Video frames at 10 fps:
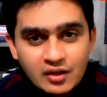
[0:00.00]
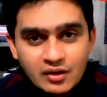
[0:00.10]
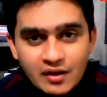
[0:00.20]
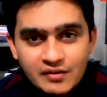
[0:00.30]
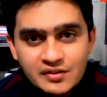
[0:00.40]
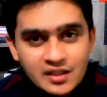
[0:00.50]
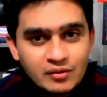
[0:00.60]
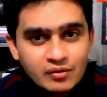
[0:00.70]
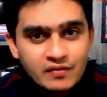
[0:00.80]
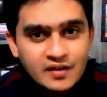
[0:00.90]
You have
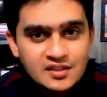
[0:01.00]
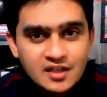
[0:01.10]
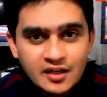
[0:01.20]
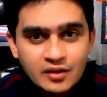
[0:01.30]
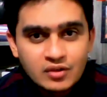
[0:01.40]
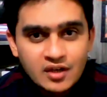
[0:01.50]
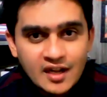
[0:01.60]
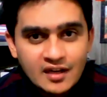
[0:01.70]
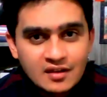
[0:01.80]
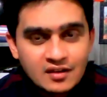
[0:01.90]
seen your friends getting good
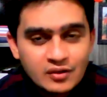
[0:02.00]
rank.